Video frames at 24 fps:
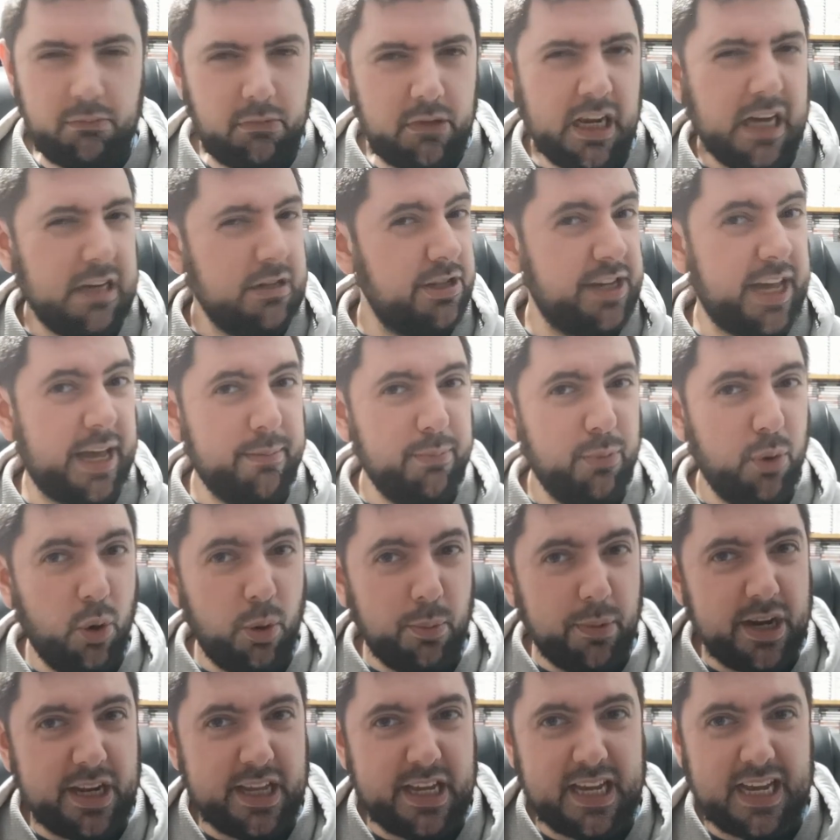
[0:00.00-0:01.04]
As you get more
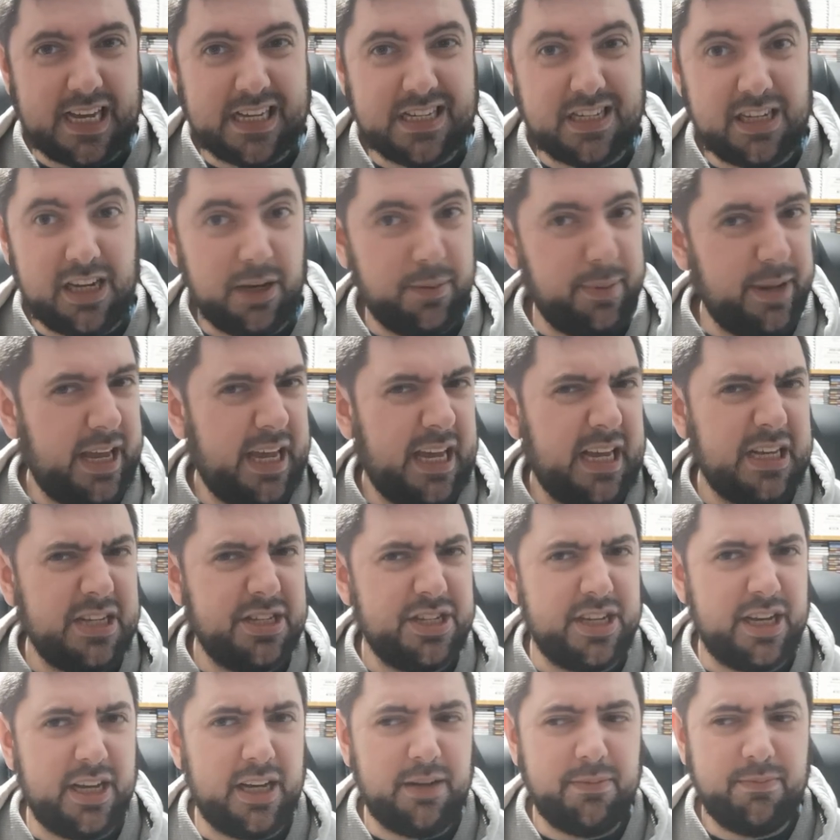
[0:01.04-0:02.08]
money, it gets a little bit
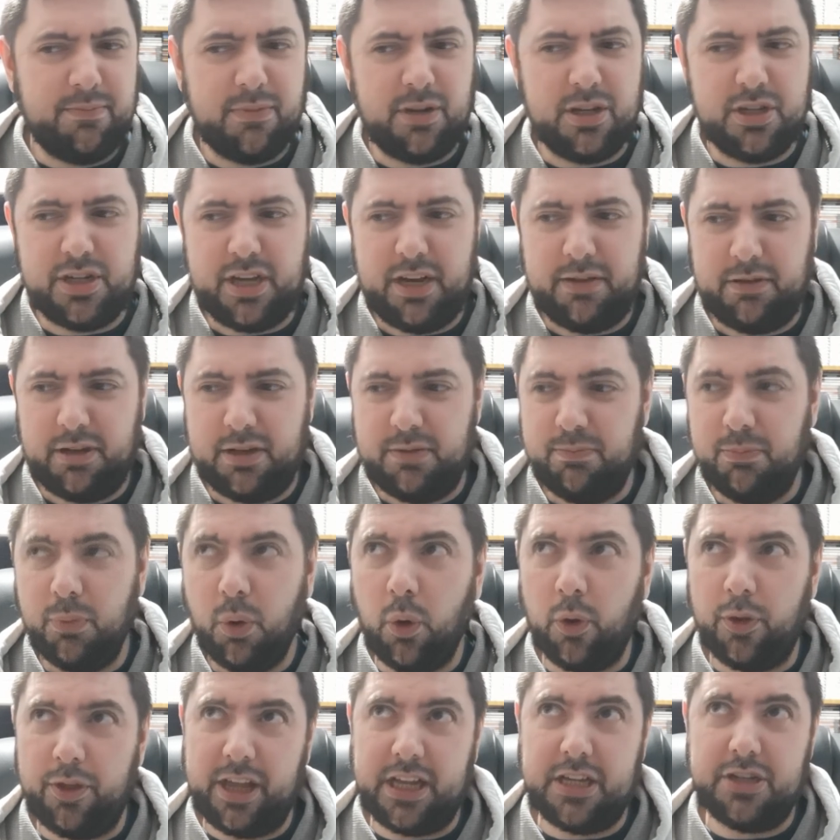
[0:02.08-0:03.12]
easier because you have
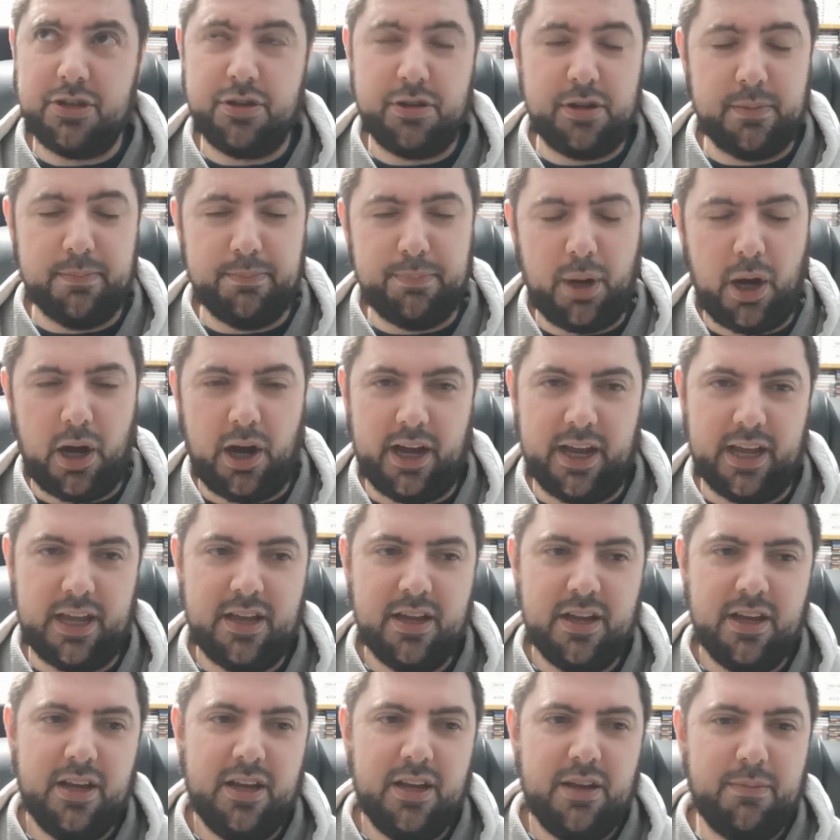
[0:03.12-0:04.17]
more things you can buy.
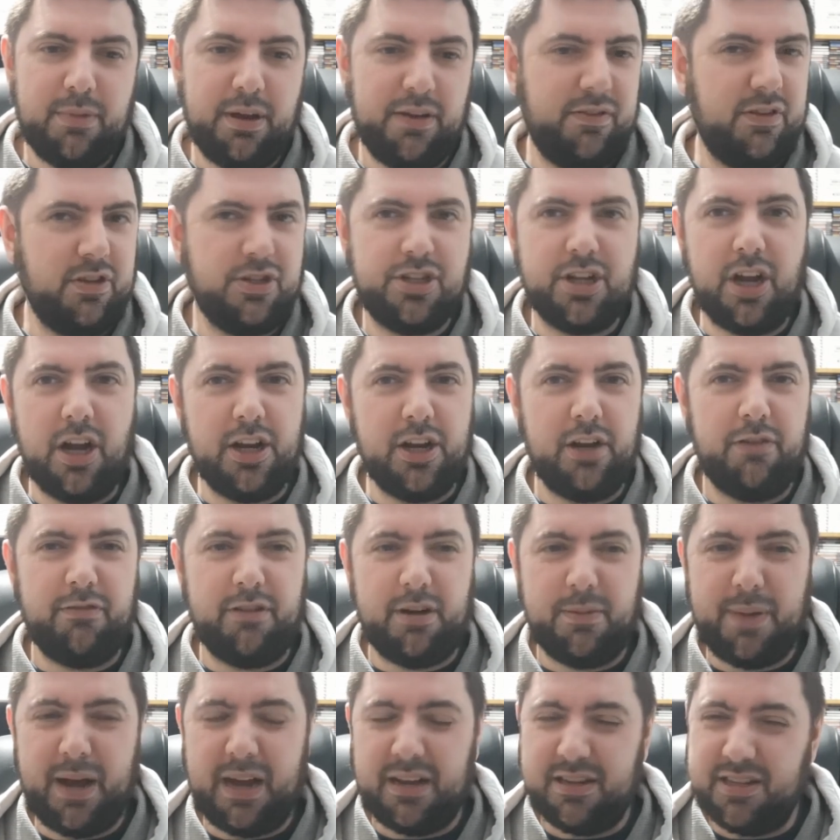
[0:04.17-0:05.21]
But if you're starting off
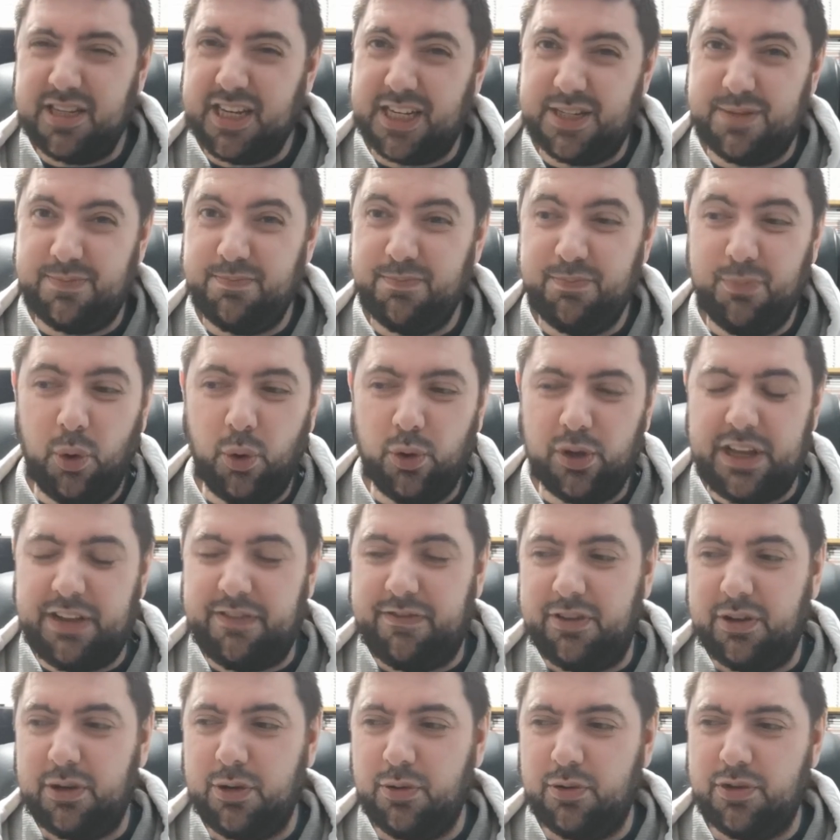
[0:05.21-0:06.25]
with £1, it gets more
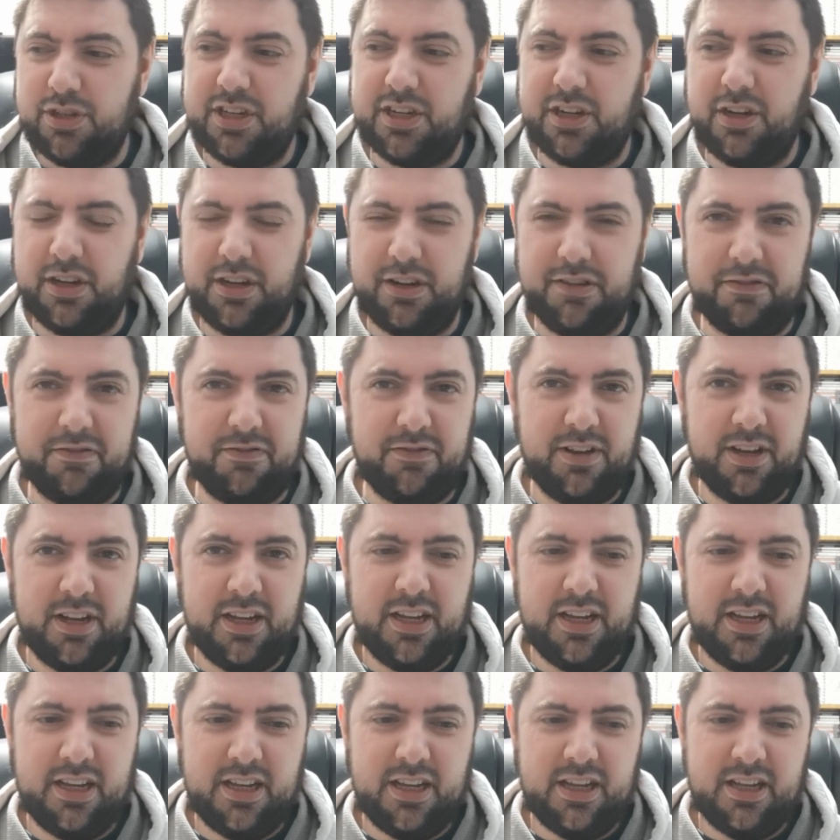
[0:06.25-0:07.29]
difficult to kind of
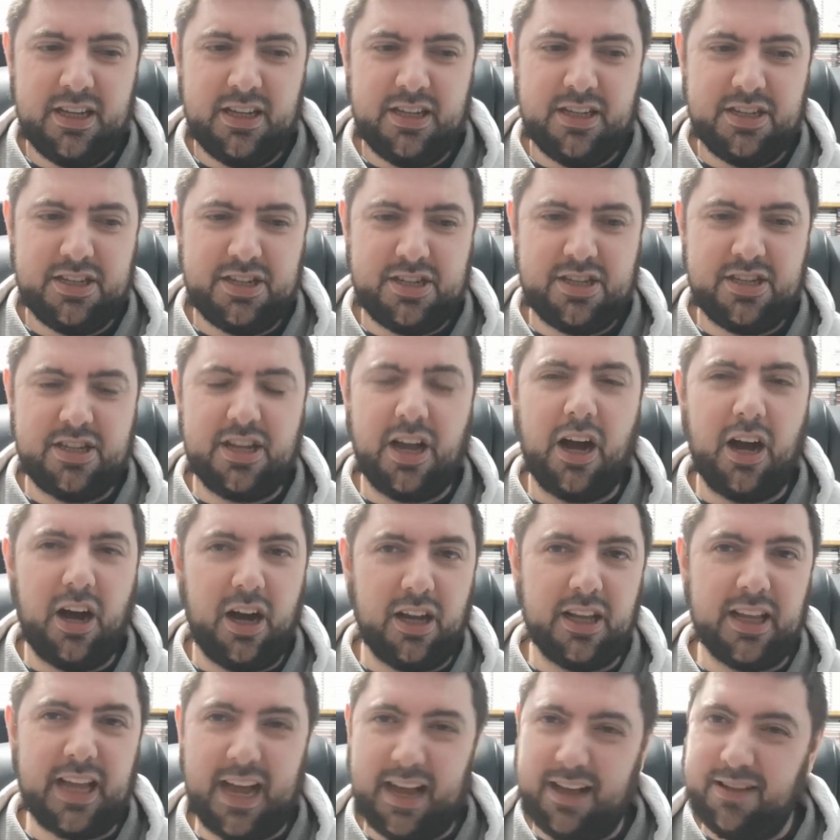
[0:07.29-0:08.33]

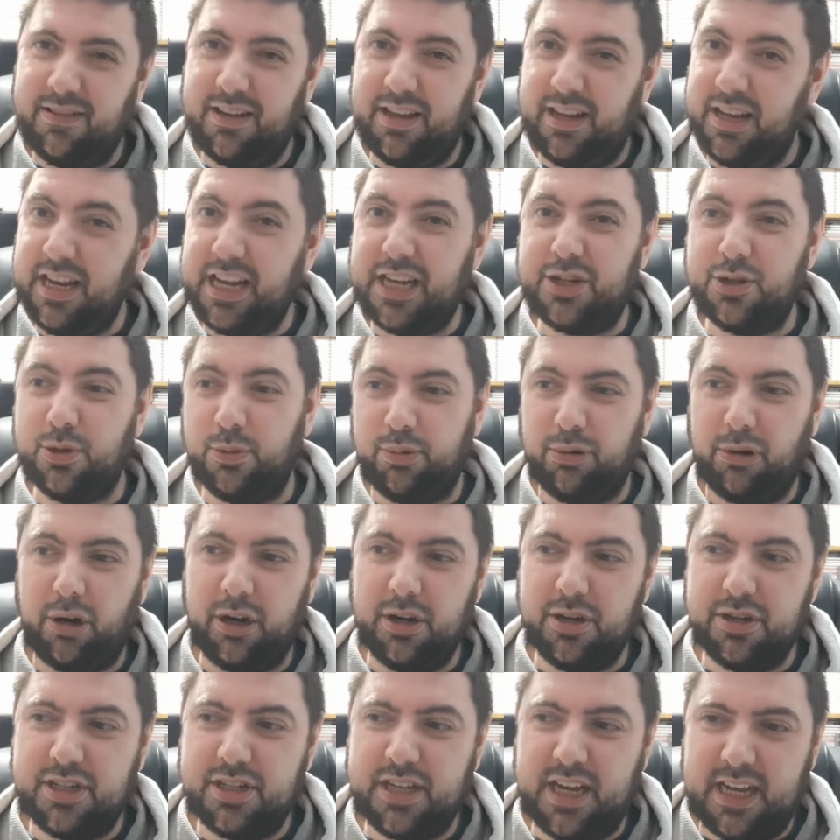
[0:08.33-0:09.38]
start that initial
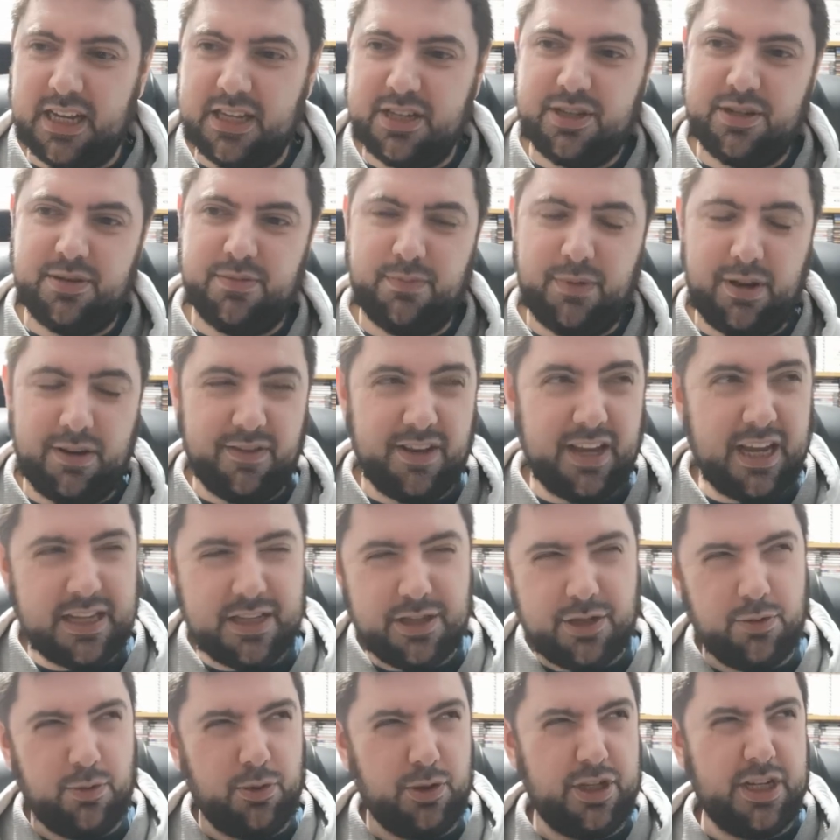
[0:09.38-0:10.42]
process. But getting
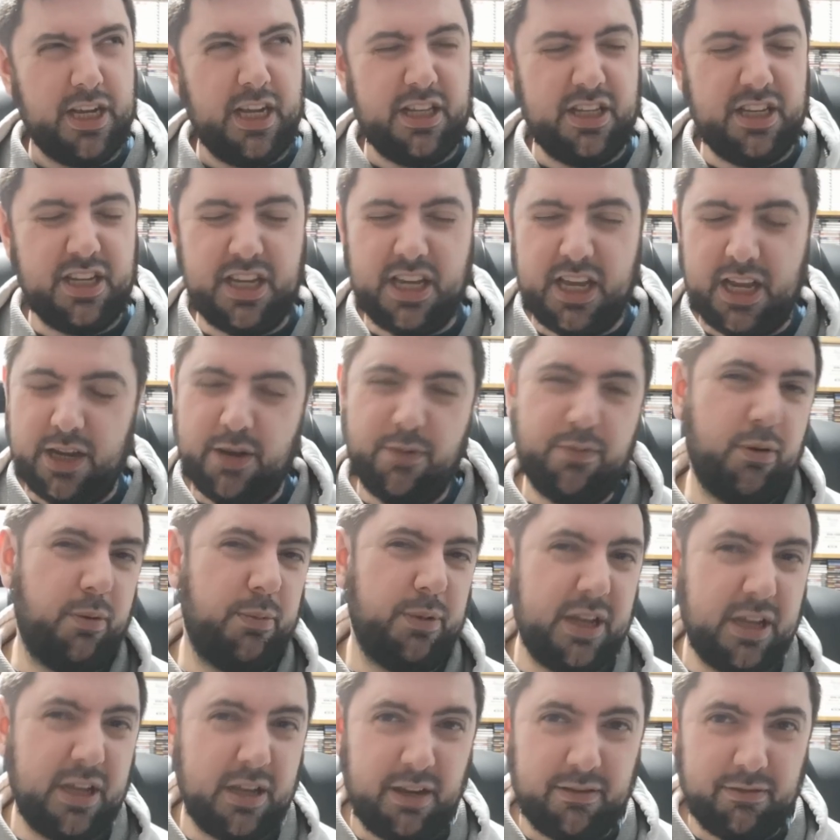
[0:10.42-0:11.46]
towards the end of the year, you
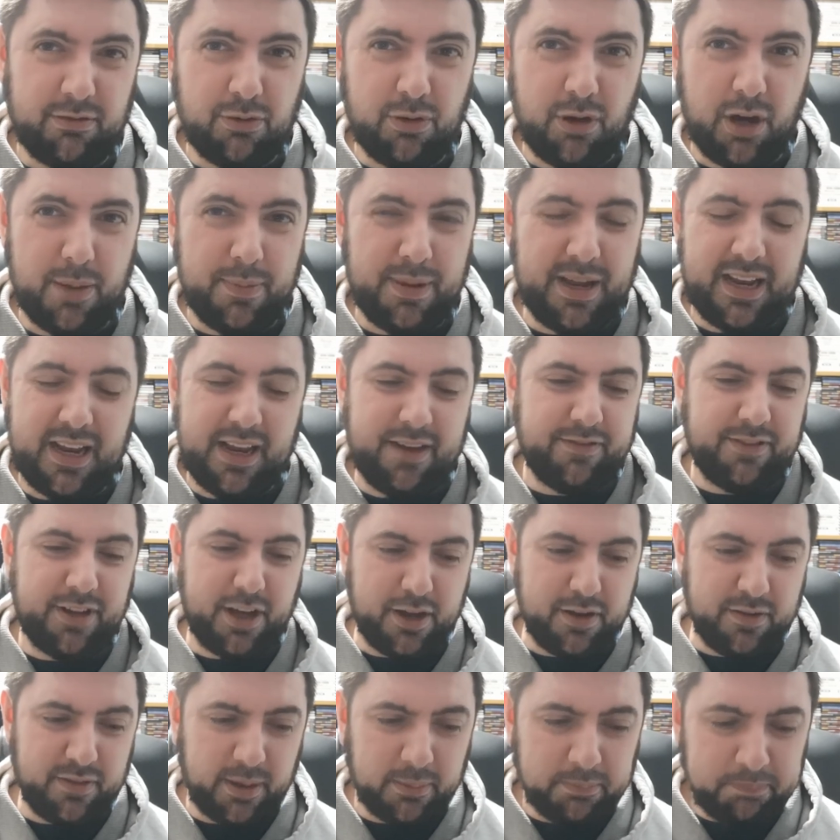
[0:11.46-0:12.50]
probably have quite a bit left
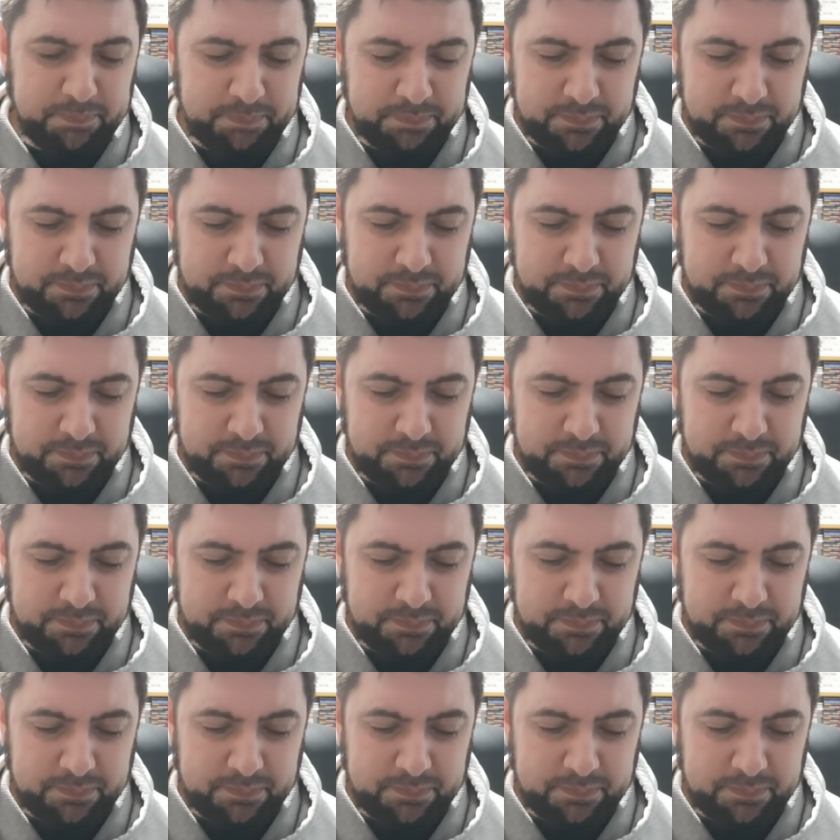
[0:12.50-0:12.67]
over.